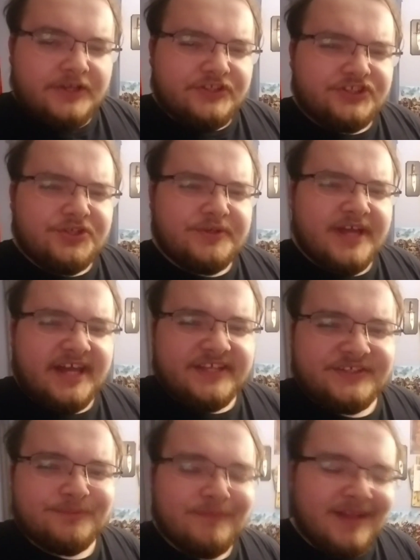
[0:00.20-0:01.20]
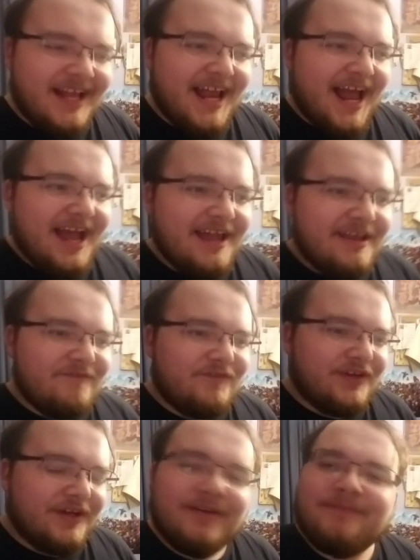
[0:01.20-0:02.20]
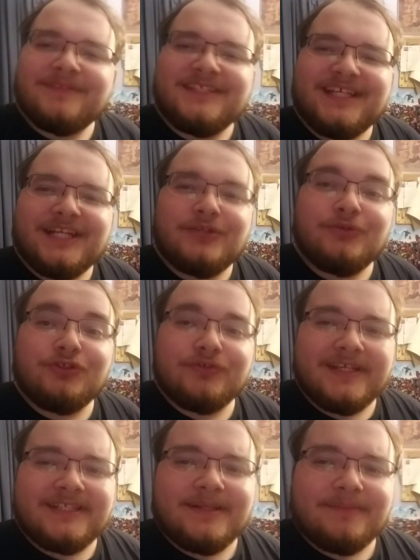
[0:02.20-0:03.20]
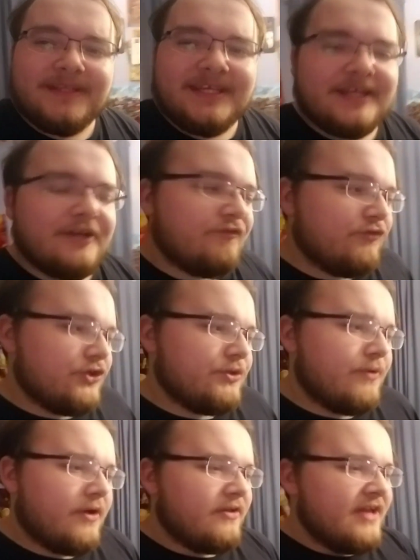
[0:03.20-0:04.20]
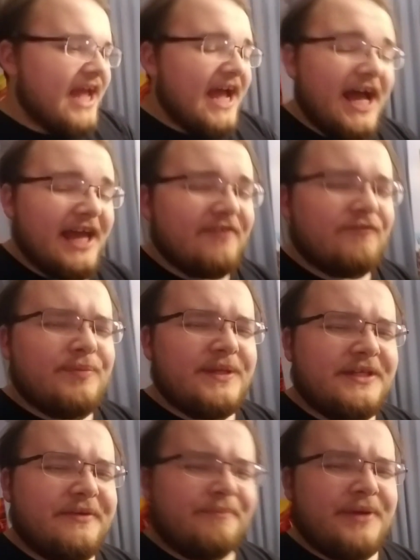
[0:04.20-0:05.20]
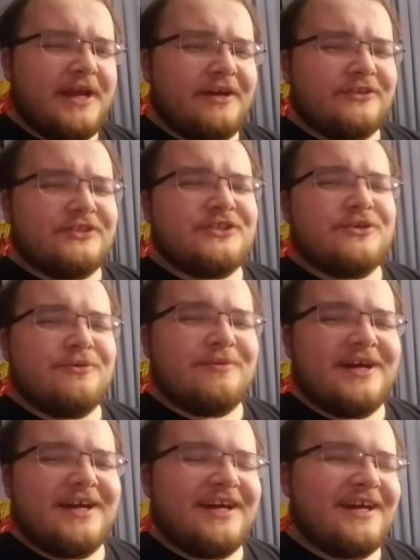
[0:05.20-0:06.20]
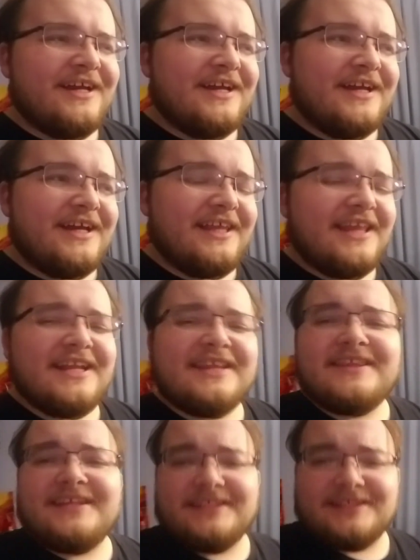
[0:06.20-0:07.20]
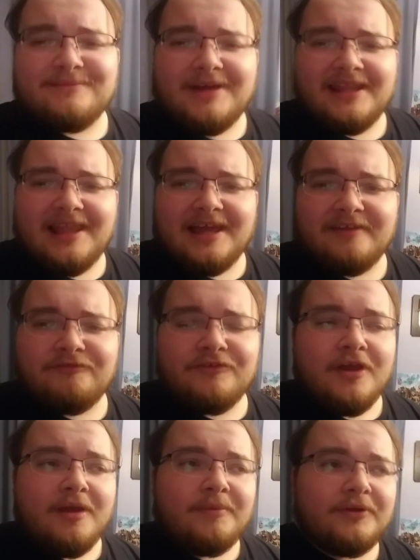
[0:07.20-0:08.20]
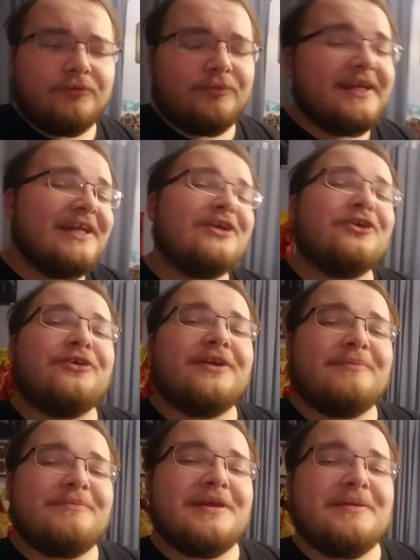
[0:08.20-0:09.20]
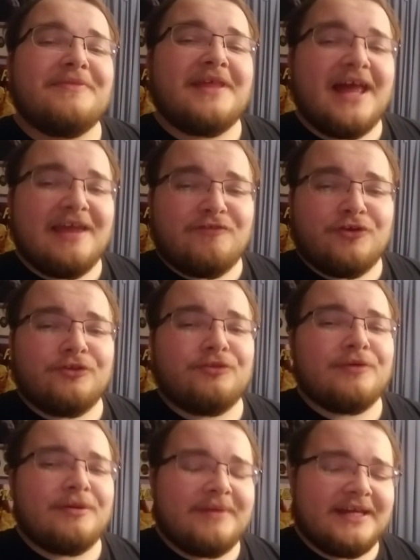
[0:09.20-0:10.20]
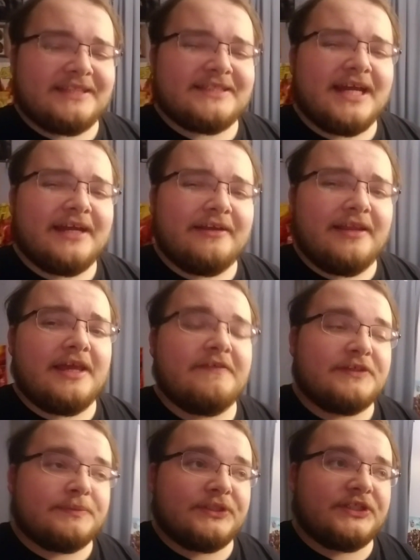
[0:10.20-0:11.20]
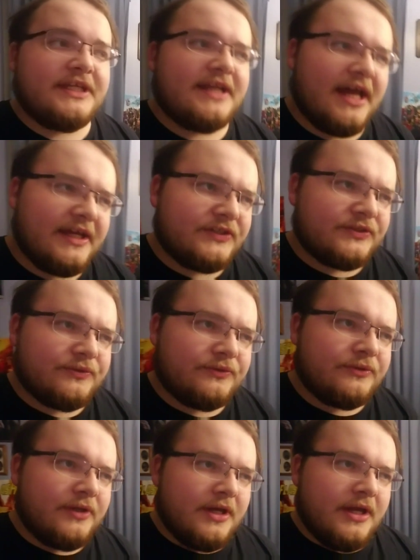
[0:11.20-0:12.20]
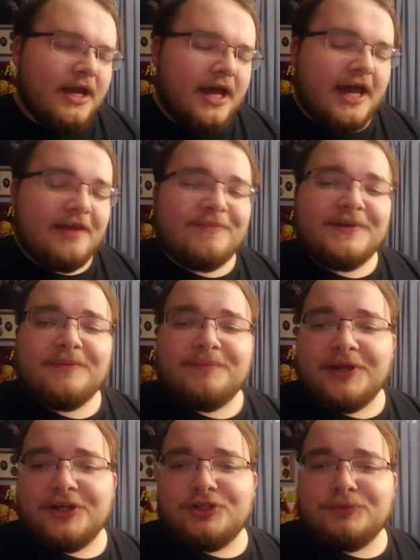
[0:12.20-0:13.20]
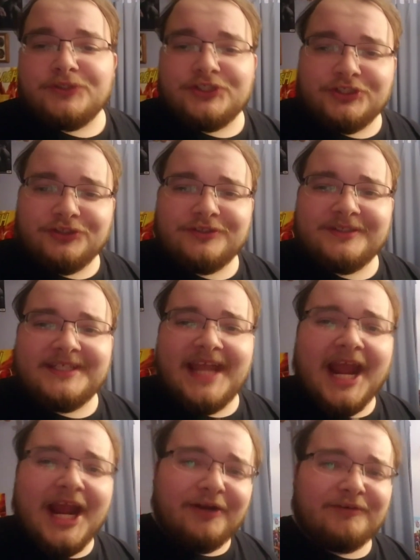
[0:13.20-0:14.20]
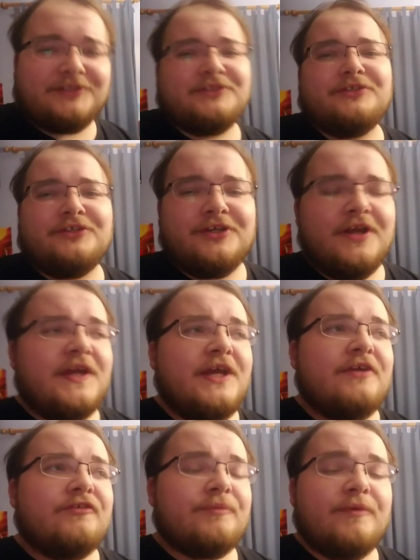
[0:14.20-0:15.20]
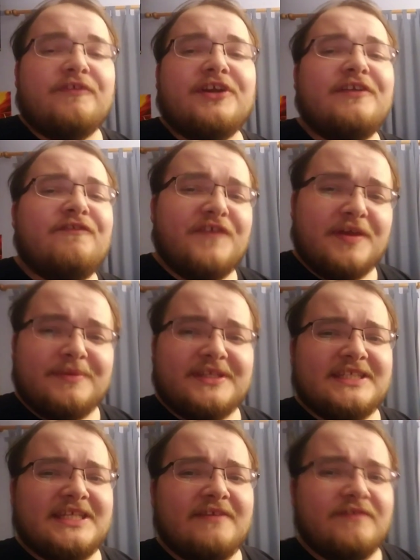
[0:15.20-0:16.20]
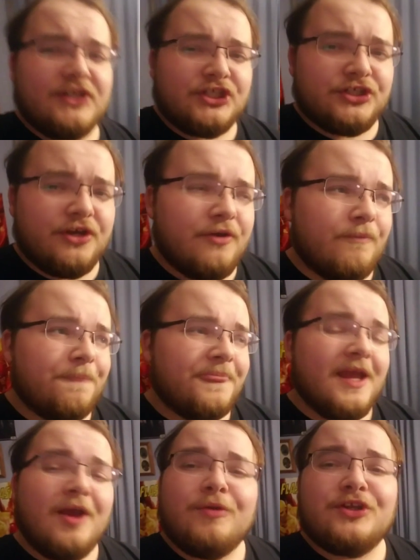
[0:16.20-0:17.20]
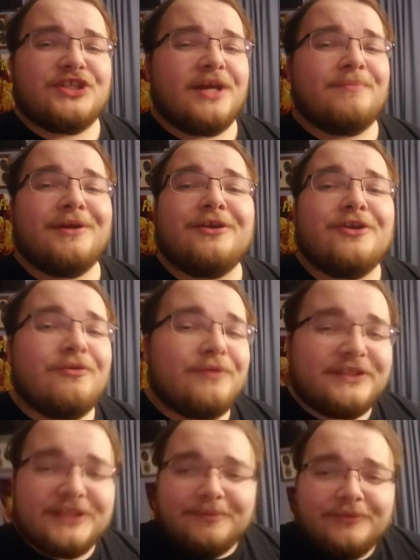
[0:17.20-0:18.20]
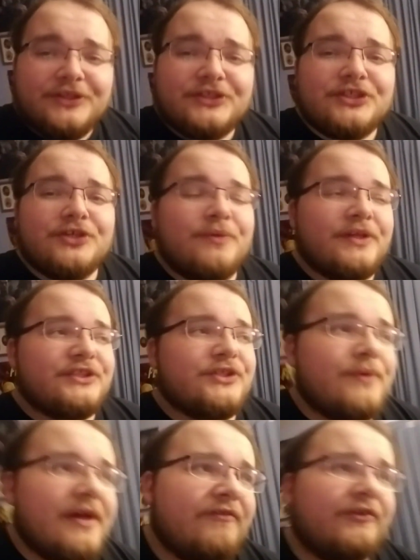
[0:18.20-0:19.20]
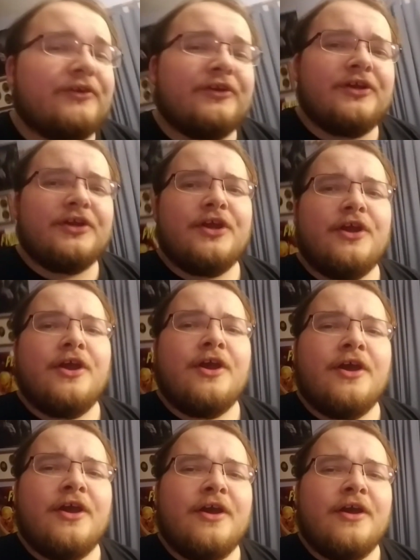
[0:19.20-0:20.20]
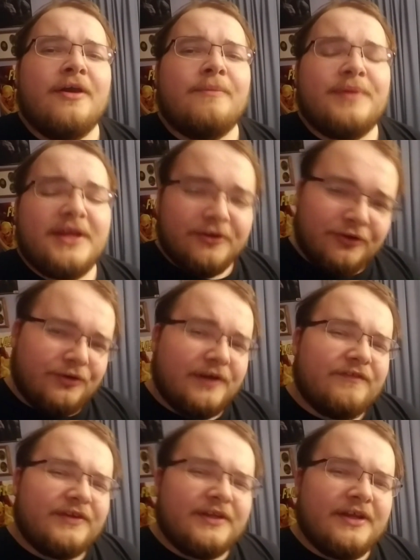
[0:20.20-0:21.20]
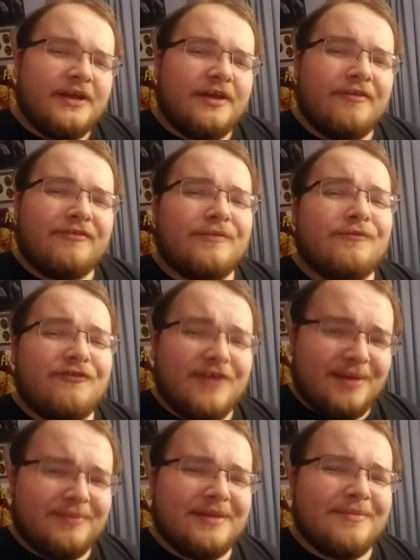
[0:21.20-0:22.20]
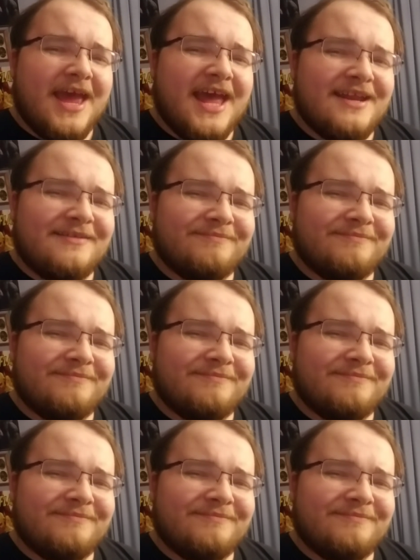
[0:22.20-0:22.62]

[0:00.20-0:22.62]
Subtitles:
So guys, I've decided to address something here for you all. I've been compared to a lot of things in my life, but a recurring meme that I've heard throughout my entire life, especially in high school, I've been compared to a certain character from a very famous TV show, which I bear no resemblance to whatsoever, Peter Griffin from Family Man.